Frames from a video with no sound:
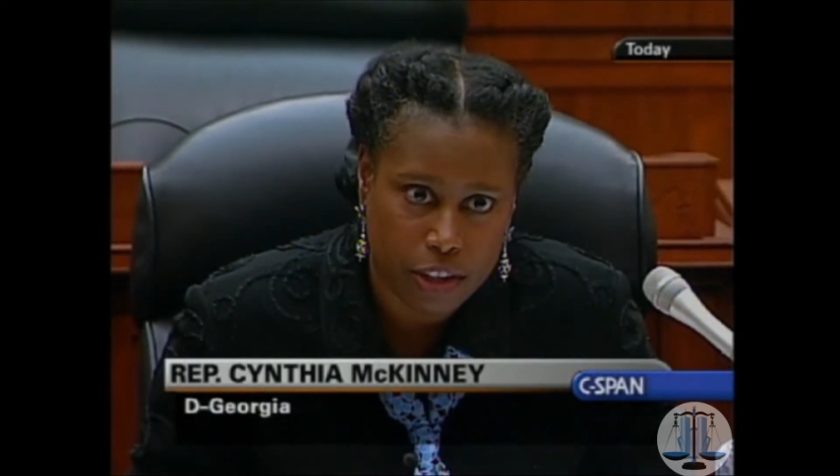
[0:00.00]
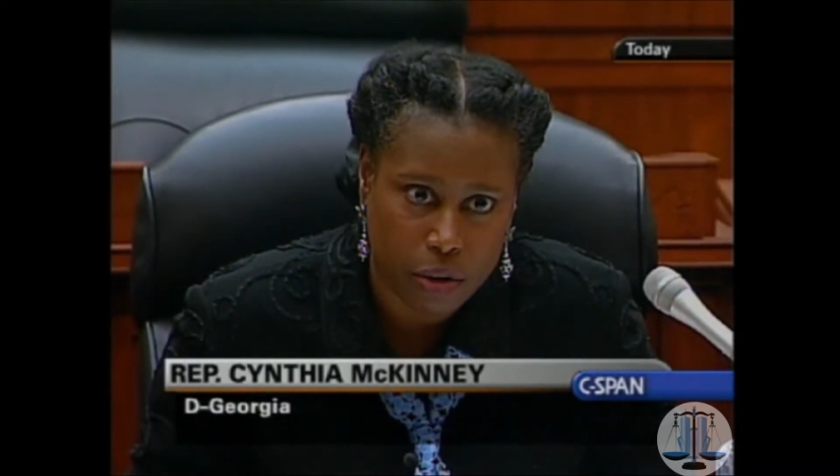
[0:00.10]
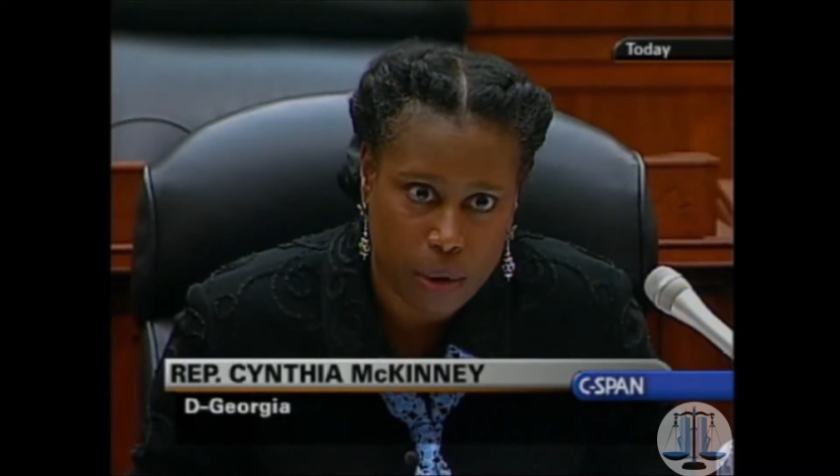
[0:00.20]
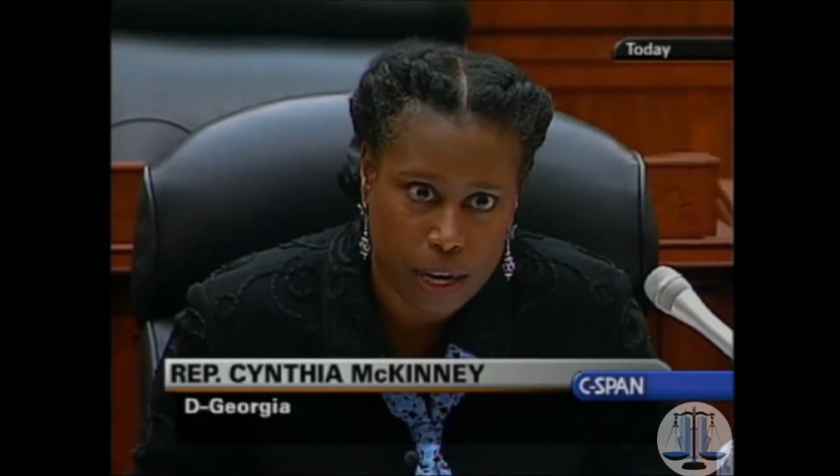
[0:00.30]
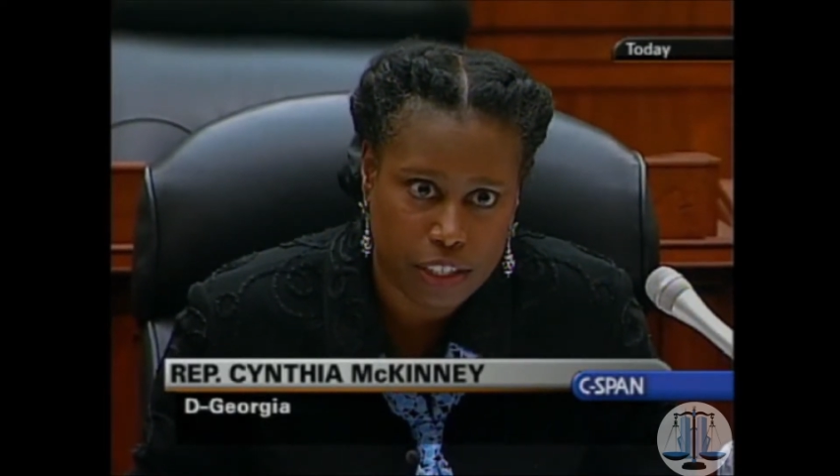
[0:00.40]
the
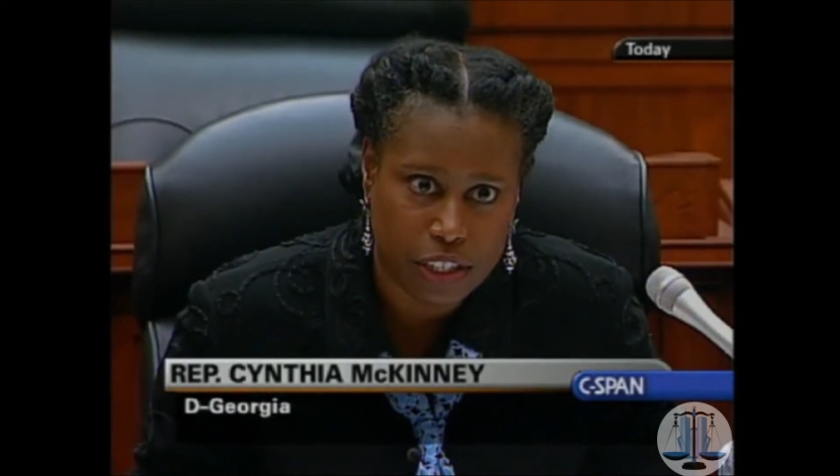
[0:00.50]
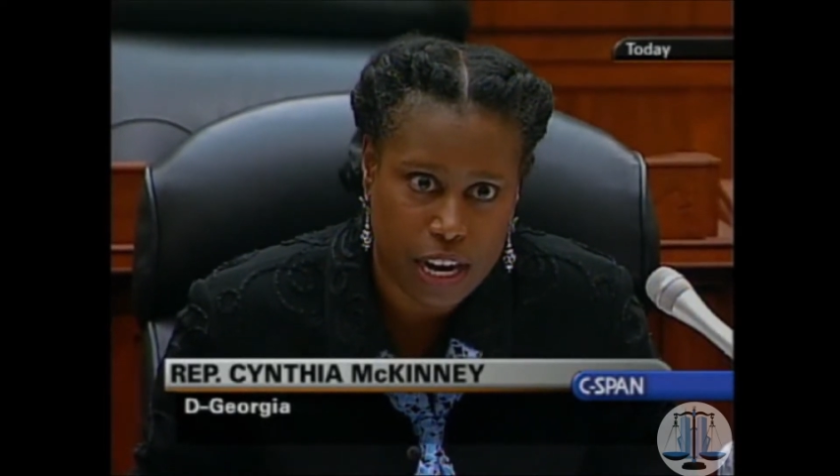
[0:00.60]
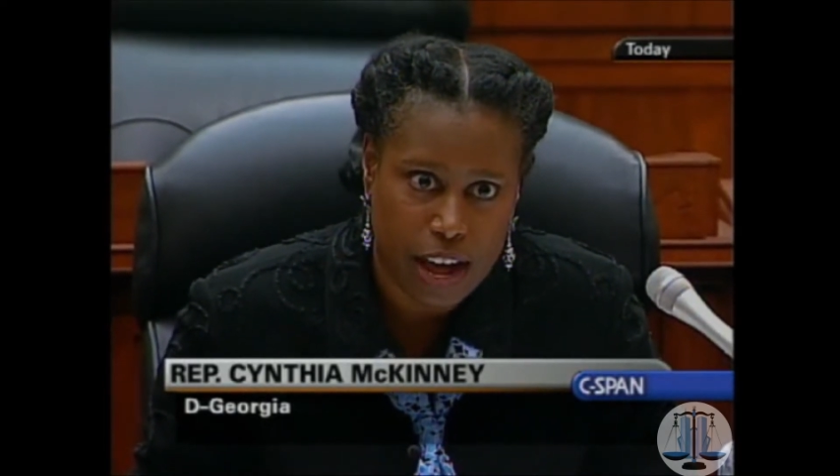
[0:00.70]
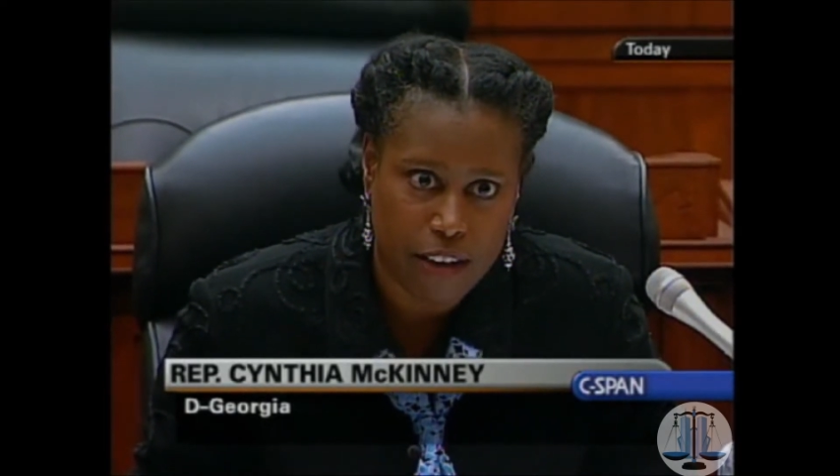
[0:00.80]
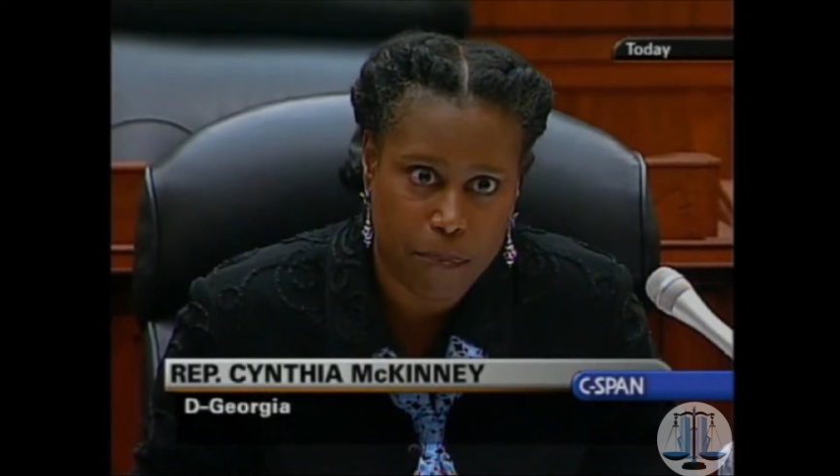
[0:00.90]
questions that
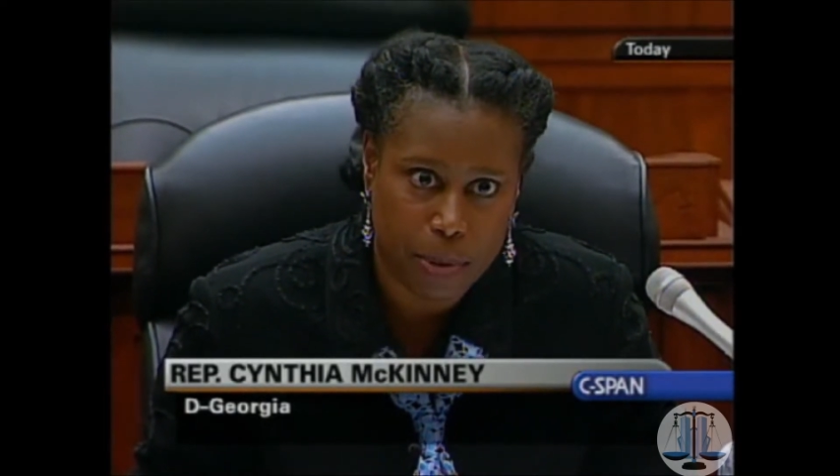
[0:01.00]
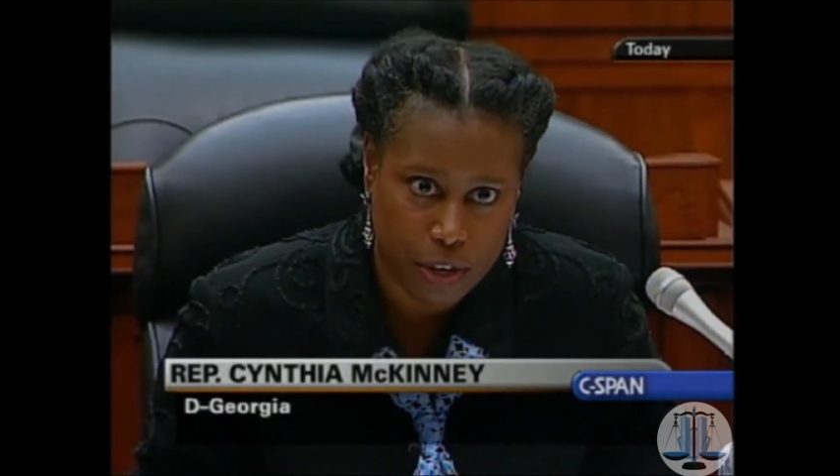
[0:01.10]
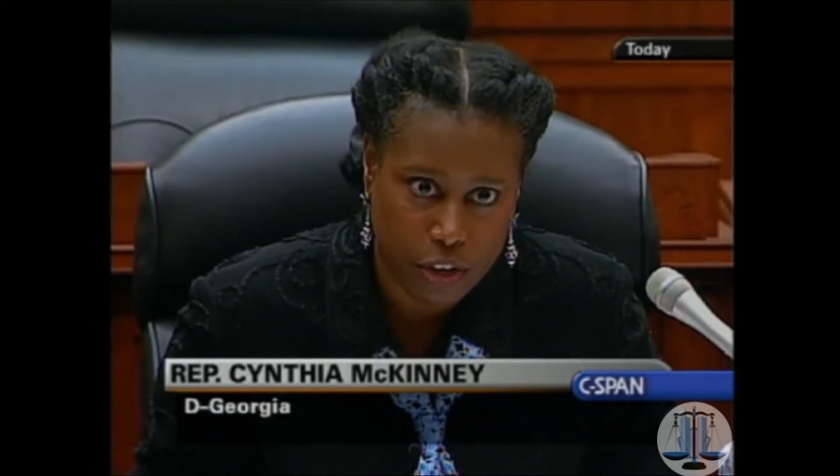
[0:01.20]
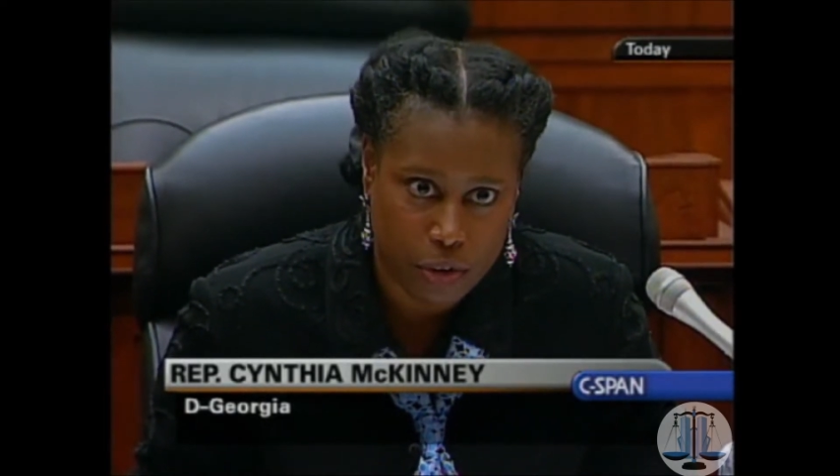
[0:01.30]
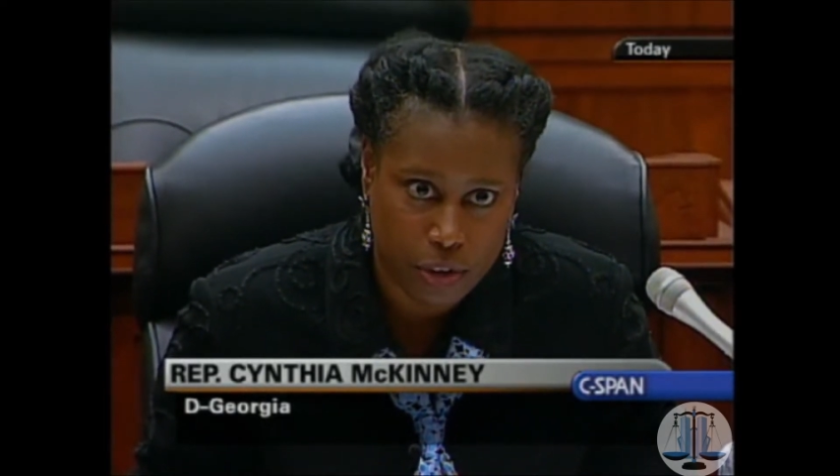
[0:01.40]
I've put
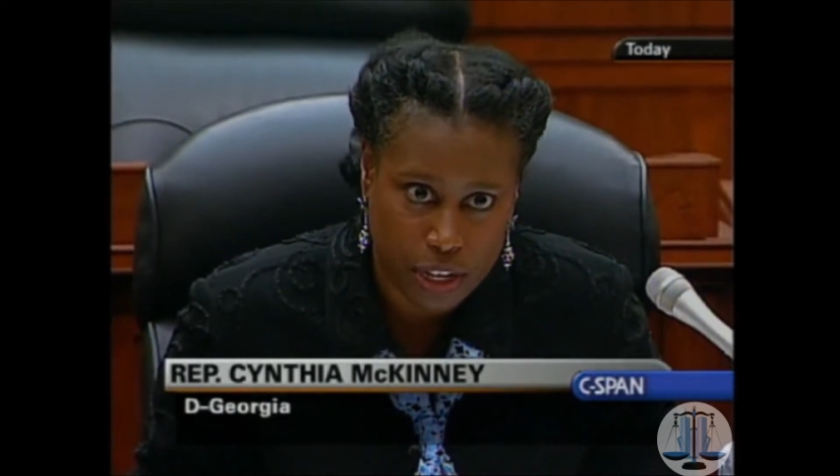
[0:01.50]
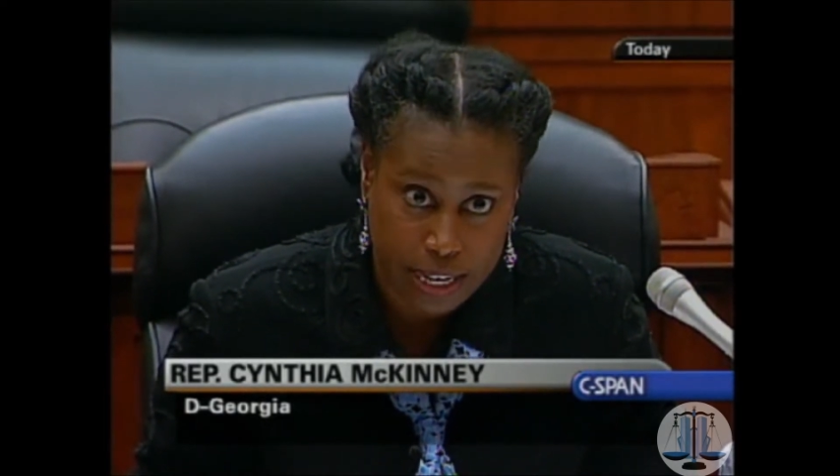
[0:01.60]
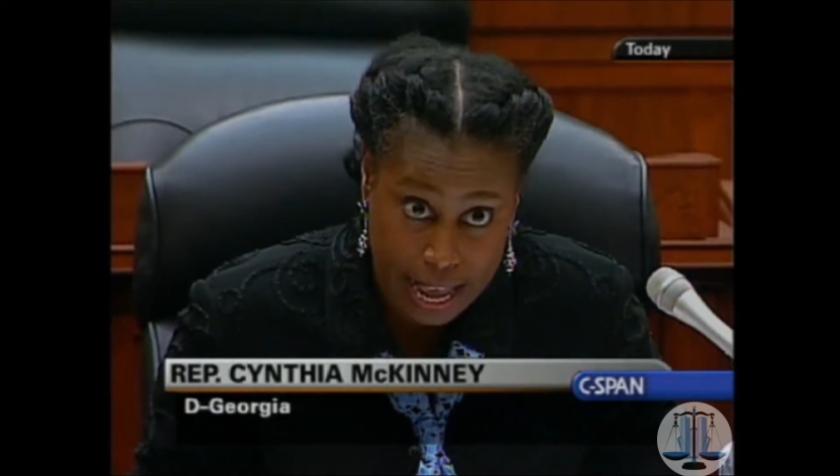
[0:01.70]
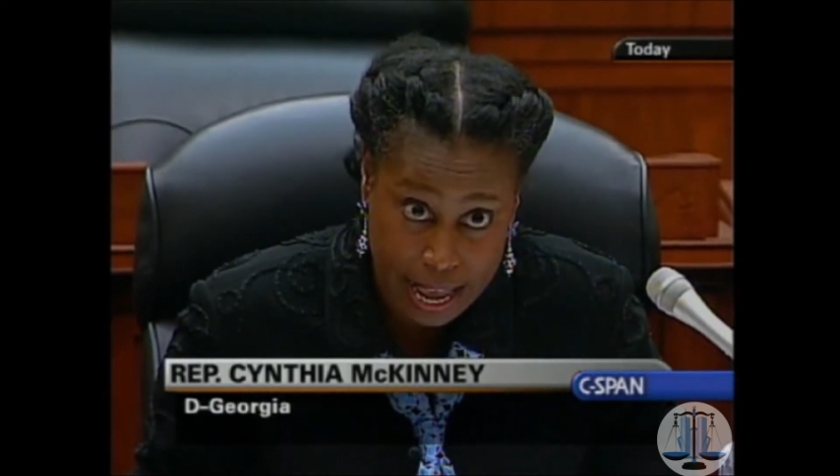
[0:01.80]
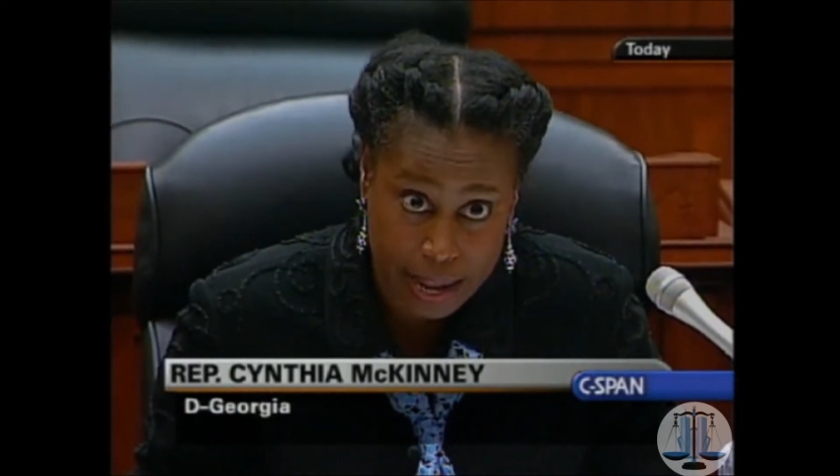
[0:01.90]
to you
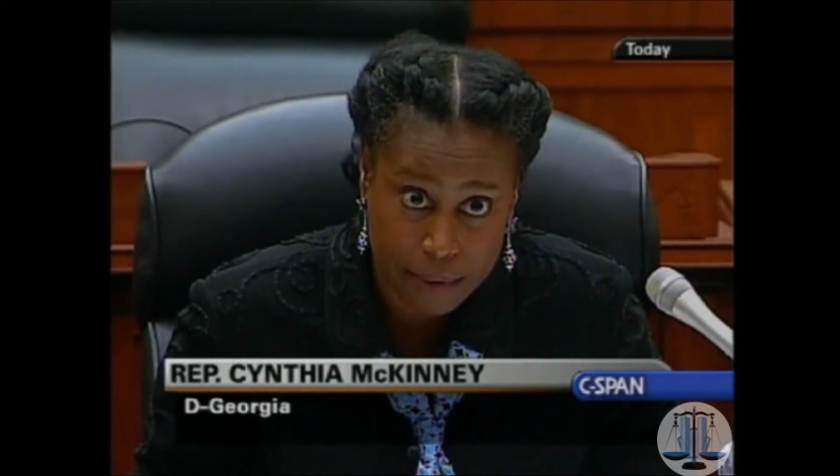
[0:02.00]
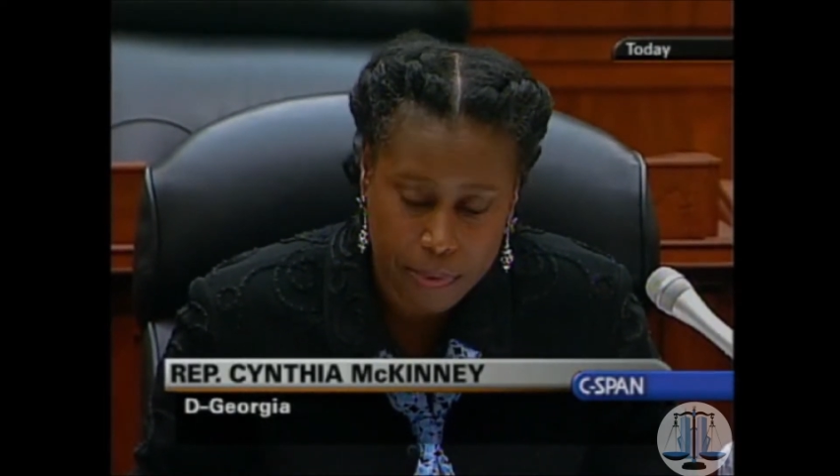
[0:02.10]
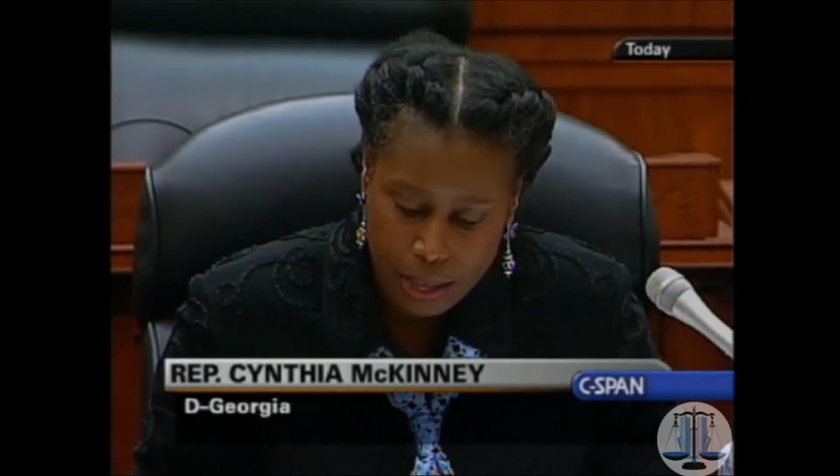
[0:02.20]
today,